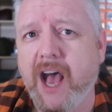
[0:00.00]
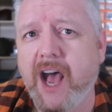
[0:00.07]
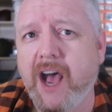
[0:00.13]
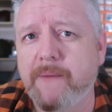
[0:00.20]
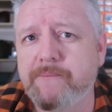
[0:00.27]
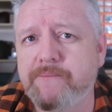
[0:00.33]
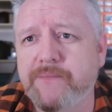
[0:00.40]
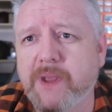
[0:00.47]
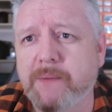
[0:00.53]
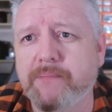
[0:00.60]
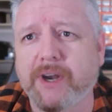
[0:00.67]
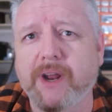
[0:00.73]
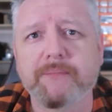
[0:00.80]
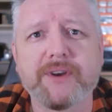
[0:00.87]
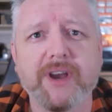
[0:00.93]
Um,
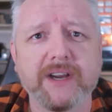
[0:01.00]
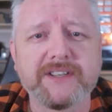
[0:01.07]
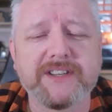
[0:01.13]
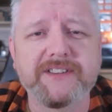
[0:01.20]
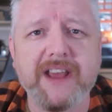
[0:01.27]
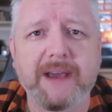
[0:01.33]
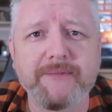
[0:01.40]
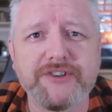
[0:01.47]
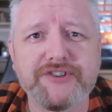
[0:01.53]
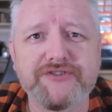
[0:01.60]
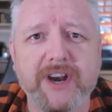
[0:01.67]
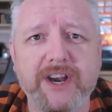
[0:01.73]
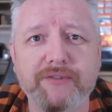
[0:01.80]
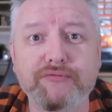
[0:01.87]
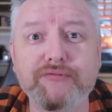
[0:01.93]
but I'm going to
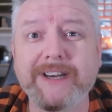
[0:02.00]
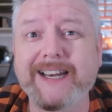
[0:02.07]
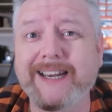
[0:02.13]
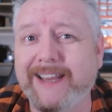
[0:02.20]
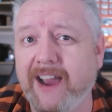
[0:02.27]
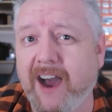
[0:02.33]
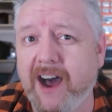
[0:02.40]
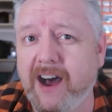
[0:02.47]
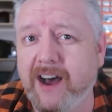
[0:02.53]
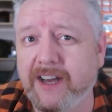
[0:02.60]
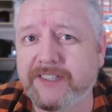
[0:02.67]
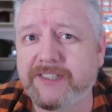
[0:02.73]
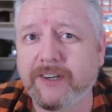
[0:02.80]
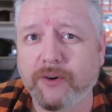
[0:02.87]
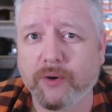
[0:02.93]
demonstrate really
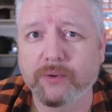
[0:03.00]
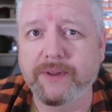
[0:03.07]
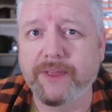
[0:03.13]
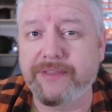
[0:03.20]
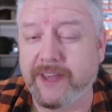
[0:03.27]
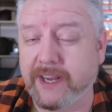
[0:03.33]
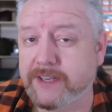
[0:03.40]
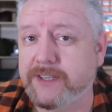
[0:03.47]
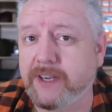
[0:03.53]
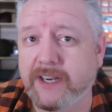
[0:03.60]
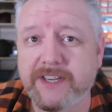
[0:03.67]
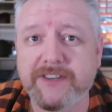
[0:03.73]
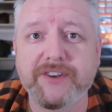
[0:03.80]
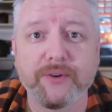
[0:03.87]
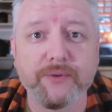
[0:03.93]
hard all the things
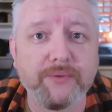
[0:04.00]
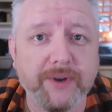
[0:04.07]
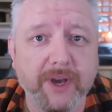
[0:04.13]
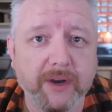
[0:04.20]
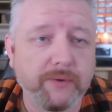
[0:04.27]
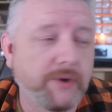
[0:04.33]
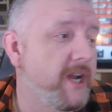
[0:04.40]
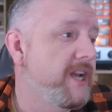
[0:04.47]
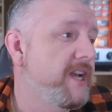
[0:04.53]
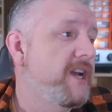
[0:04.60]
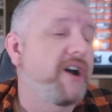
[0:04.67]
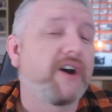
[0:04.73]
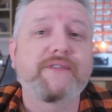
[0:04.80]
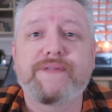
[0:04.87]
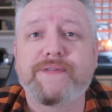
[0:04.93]
I do know.
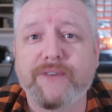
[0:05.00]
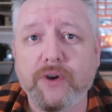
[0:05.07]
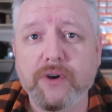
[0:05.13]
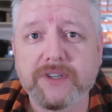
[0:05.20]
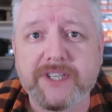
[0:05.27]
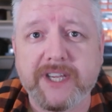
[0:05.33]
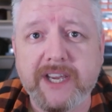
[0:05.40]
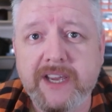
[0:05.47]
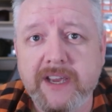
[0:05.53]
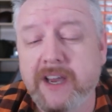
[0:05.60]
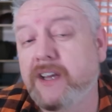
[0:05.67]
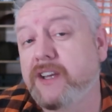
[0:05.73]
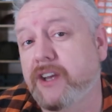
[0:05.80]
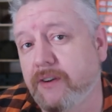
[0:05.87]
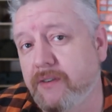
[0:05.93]
At 40,
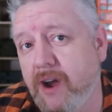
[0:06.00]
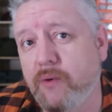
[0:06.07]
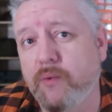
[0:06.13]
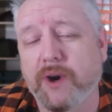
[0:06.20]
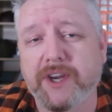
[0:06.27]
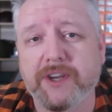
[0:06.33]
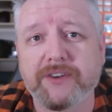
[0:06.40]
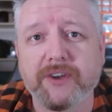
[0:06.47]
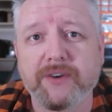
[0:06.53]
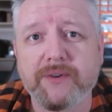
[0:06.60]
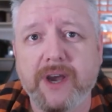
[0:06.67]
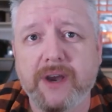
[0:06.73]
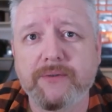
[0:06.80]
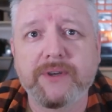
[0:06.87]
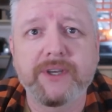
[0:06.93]
you know what you do
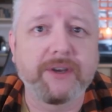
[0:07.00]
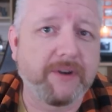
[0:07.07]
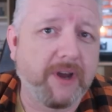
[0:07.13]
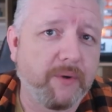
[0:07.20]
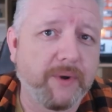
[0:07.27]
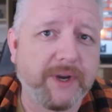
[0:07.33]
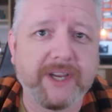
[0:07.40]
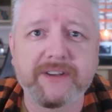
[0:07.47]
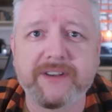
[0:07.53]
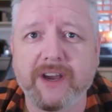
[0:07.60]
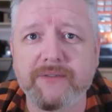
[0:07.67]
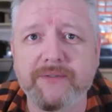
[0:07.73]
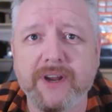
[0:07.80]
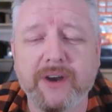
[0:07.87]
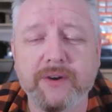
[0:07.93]
know, you know what you
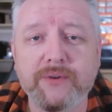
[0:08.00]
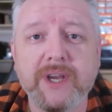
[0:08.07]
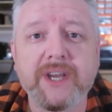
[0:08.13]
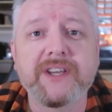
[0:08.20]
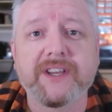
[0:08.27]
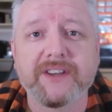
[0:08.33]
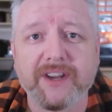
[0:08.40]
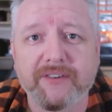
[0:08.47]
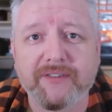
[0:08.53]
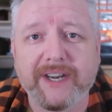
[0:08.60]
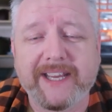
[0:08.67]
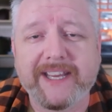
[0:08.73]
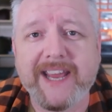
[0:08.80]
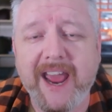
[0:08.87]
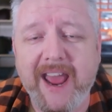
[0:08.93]
don't know, you don't
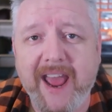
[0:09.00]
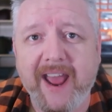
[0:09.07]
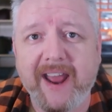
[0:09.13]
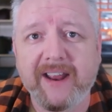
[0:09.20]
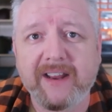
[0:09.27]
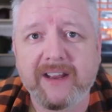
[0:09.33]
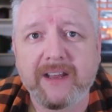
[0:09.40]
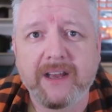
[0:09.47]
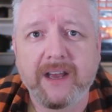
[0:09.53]
really care